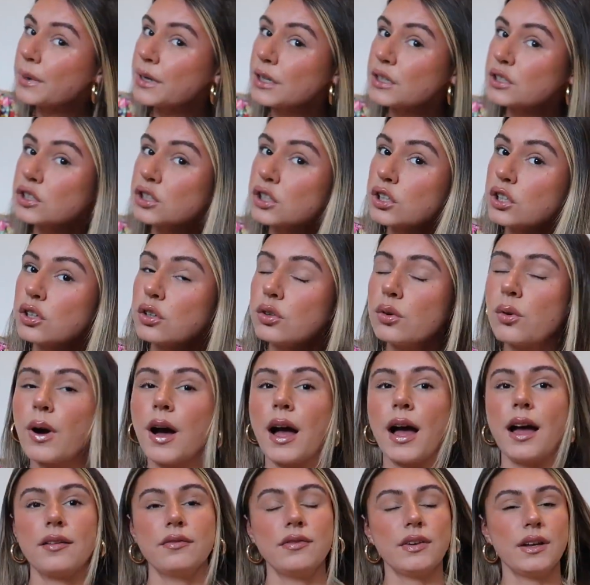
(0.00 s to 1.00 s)
Make sure you don't
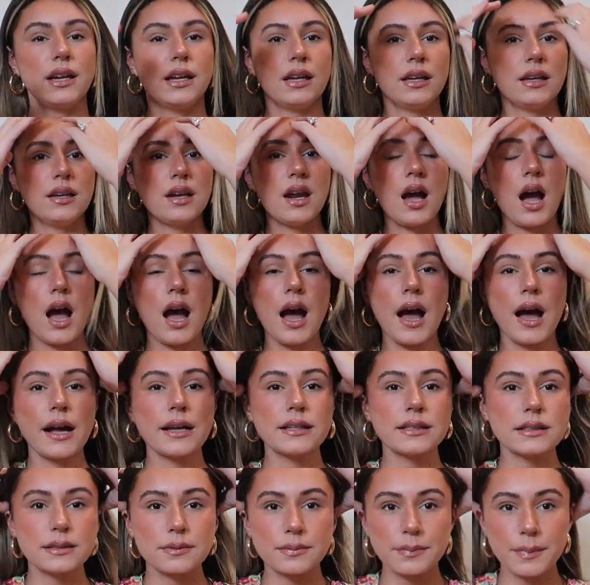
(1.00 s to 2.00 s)
have any
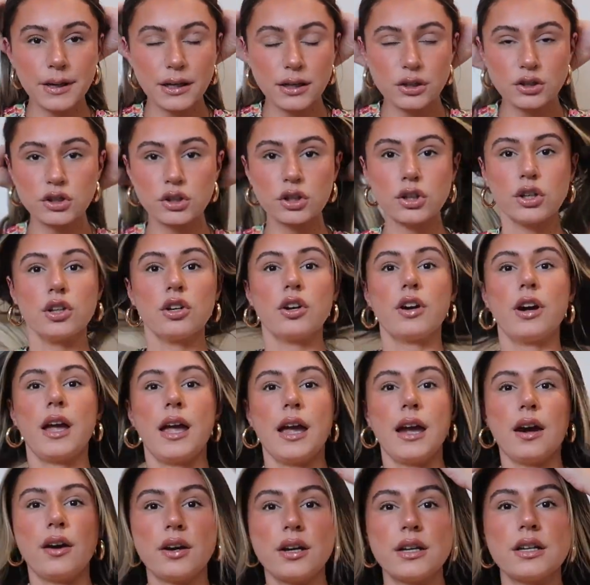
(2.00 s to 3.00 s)
knots. Make sure your
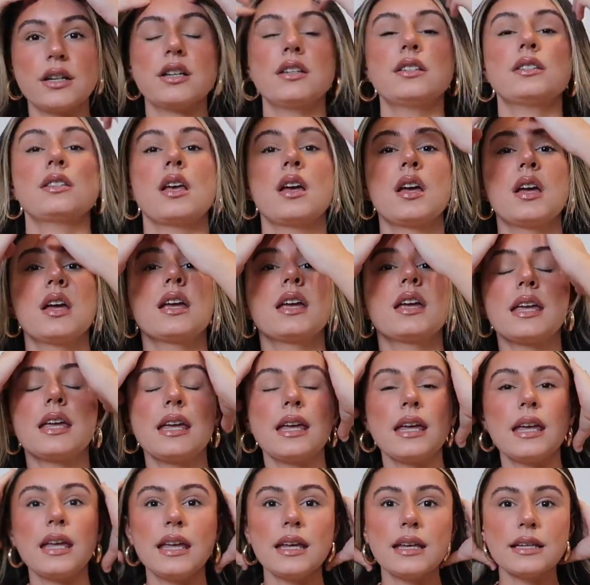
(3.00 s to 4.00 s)
hair is
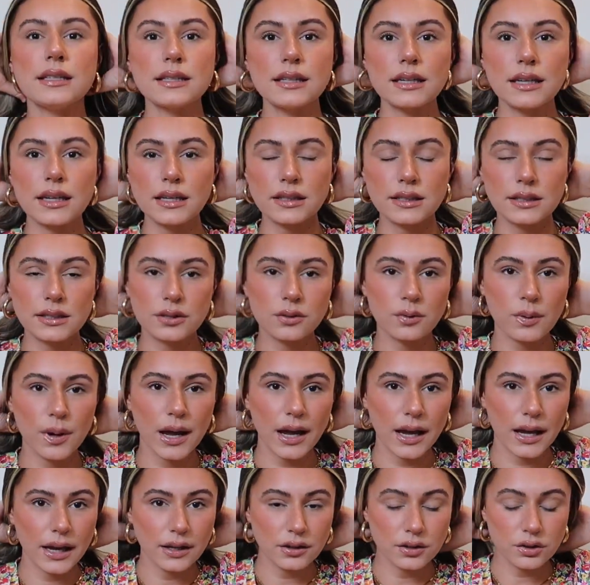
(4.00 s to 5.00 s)
easy to
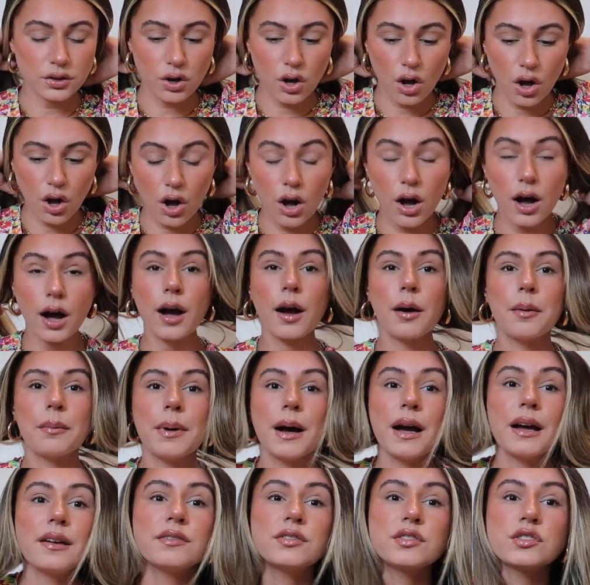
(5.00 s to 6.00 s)
handle.
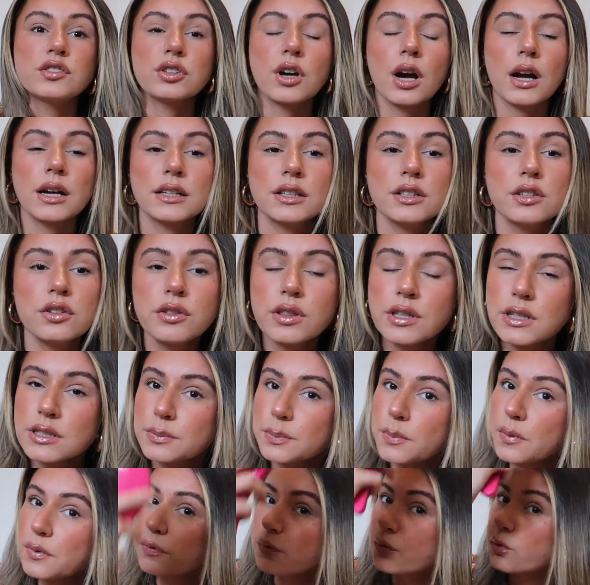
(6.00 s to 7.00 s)
I've tried to do this
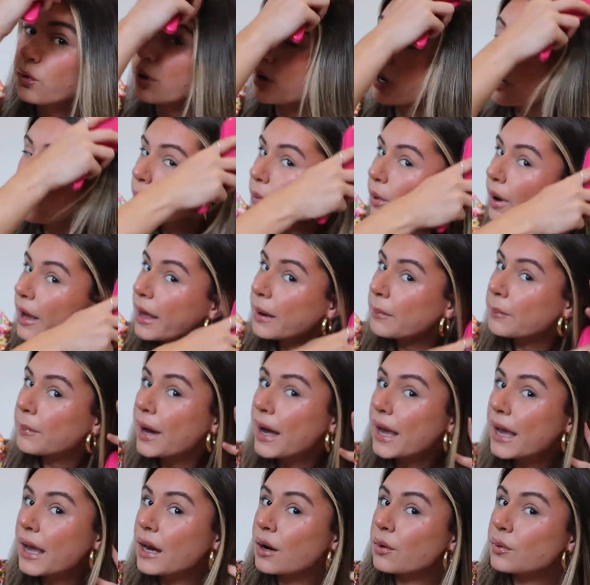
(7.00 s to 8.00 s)
before when
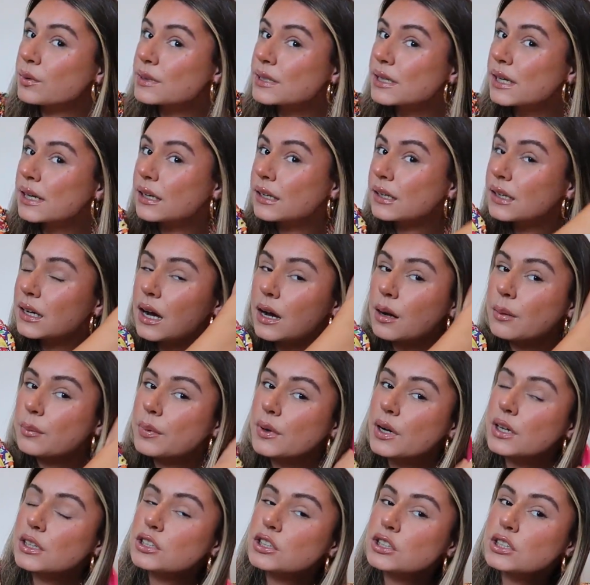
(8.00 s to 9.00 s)
my hair was like not
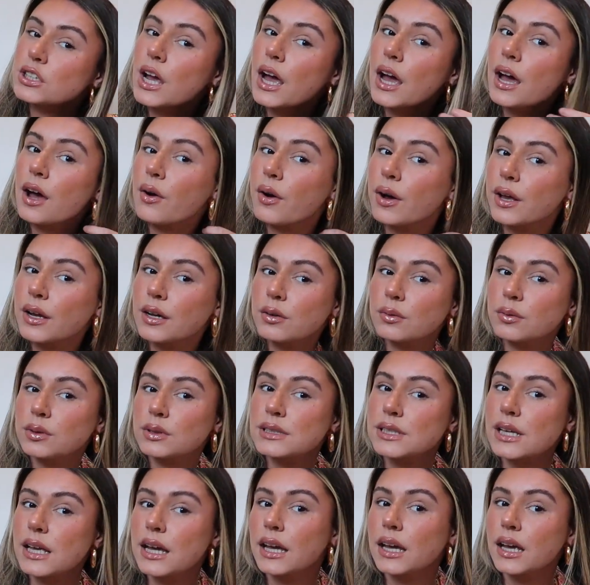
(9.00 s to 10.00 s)
brushed out and it
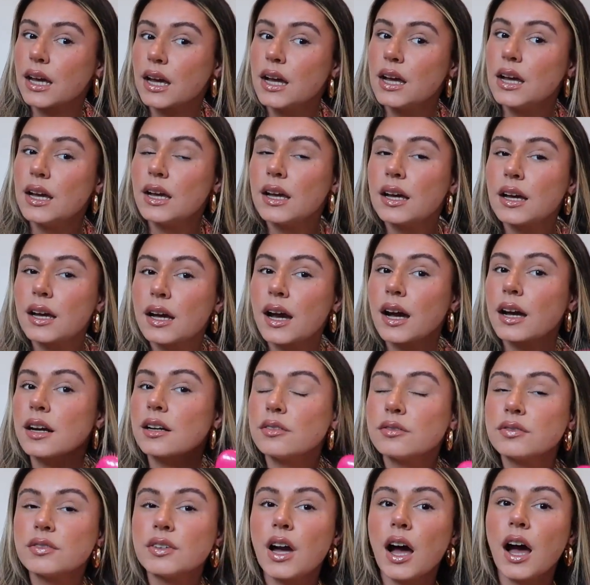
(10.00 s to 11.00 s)
was like kind
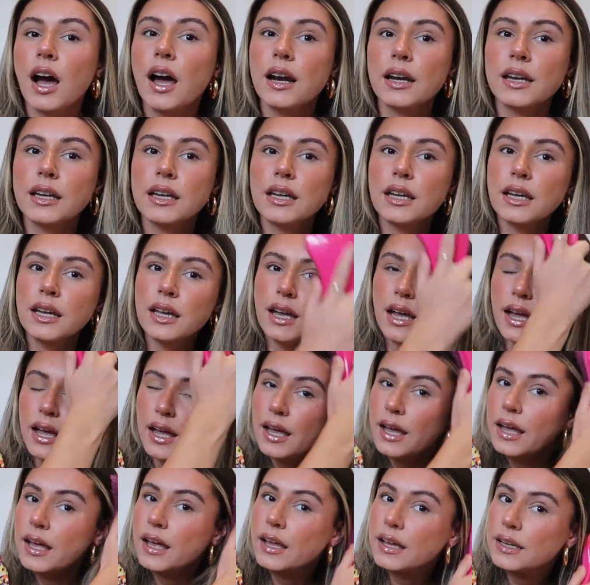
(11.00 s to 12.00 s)
of knotty,
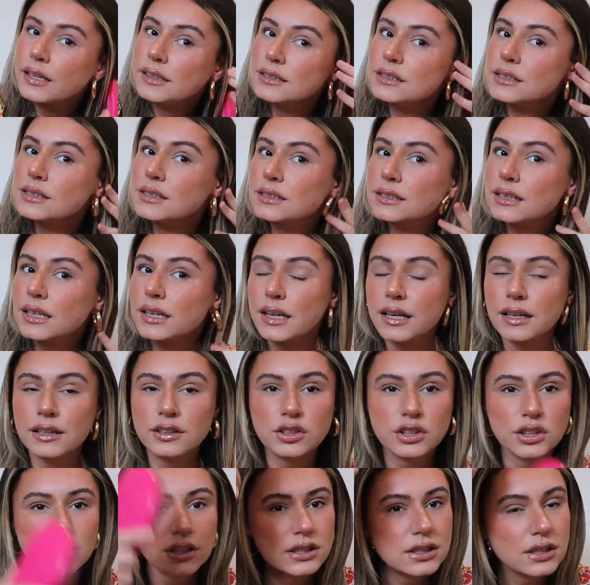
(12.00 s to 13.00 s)
and
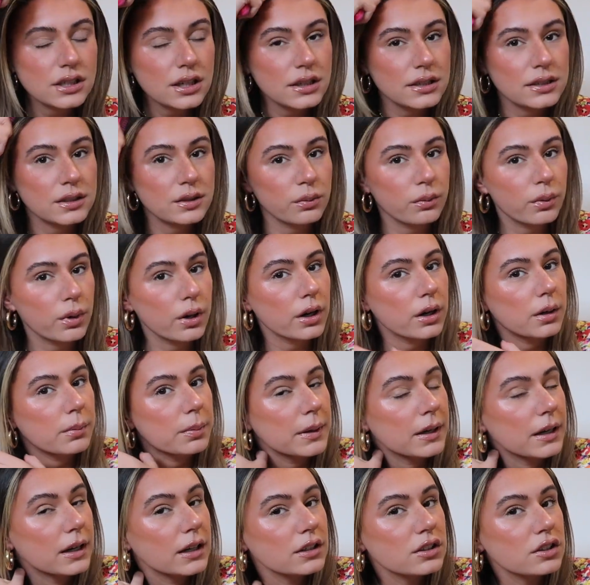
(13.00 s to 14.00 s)
it just doesn't work
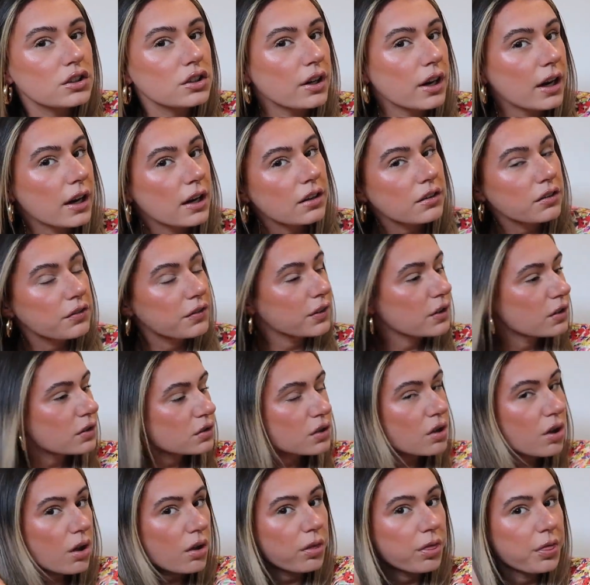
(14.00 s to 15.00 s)
because your hair
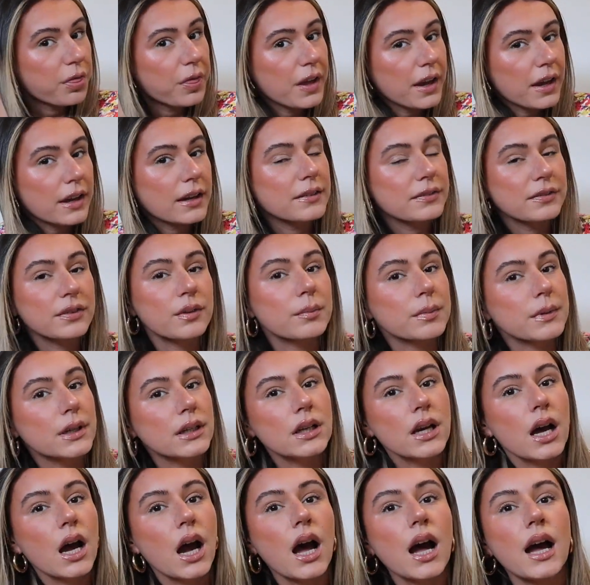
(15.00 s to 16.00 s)
feels all thick from the
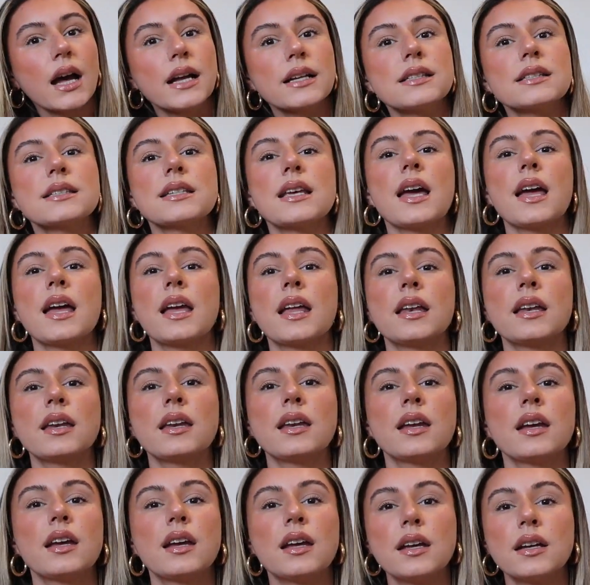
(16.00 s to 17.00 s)
knots and
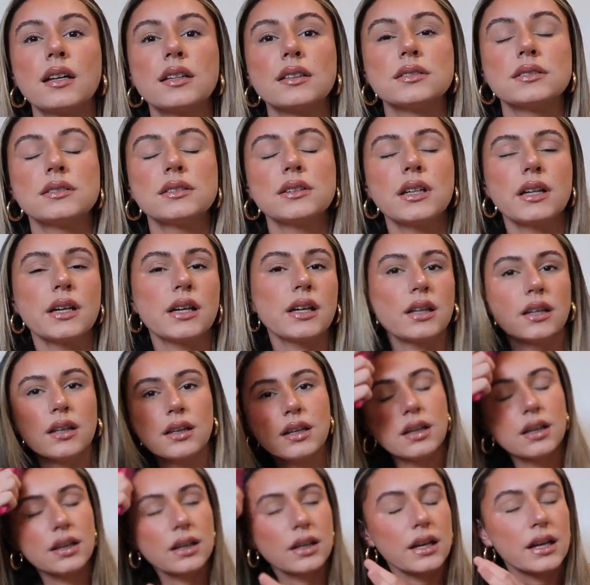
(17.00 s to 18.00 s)

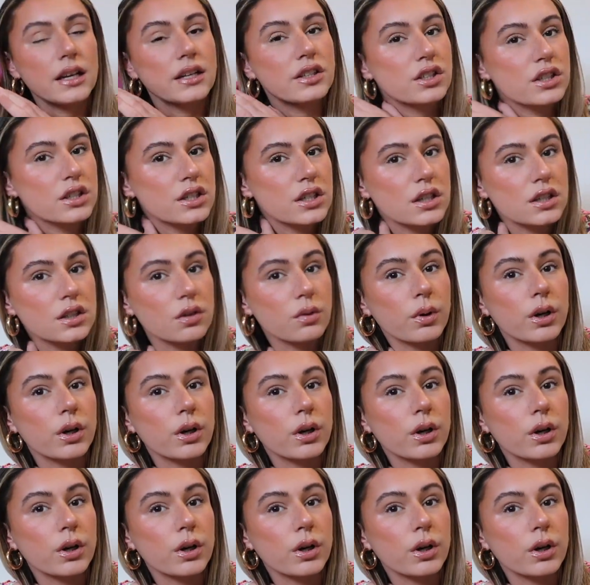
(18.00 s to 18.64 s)
it just doesn't